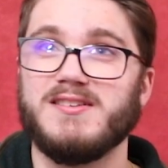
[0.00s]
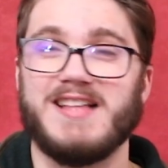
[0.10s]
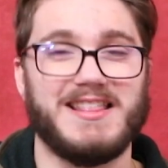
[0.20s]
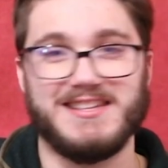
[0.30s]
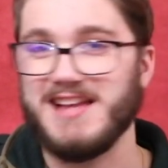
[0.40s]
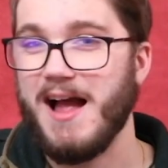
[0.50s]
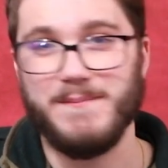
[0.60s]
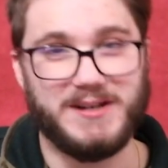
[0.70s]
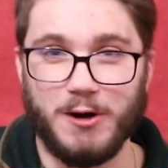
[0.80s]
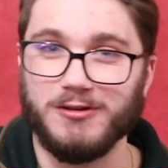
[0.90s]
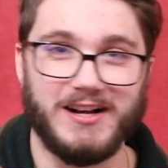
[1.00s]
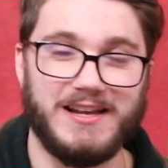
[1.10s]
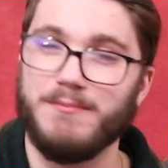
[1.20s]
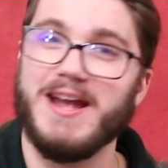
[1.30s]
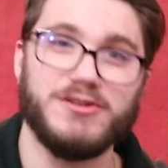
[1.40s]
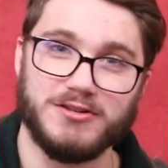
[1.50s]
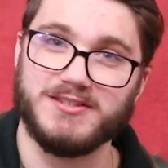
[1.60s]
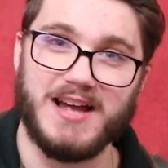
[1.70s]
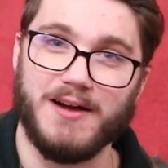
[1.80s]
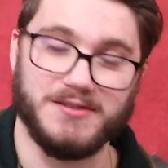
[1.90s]
not this happy-go-lucky major
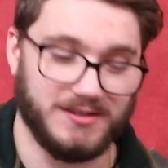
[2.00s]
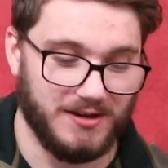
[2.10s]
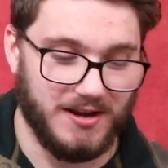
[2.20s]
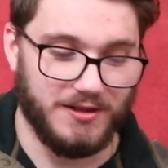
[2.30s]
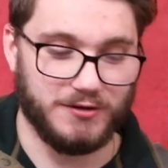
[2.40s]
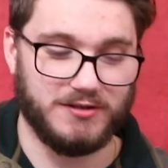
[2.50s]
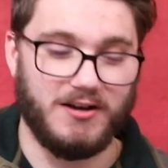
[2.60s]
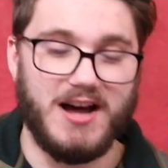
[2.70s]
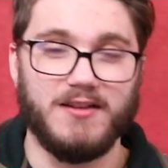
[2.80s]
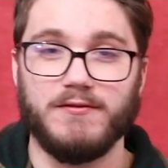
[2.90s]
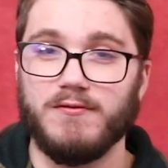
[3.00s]
sounds. There's a lot of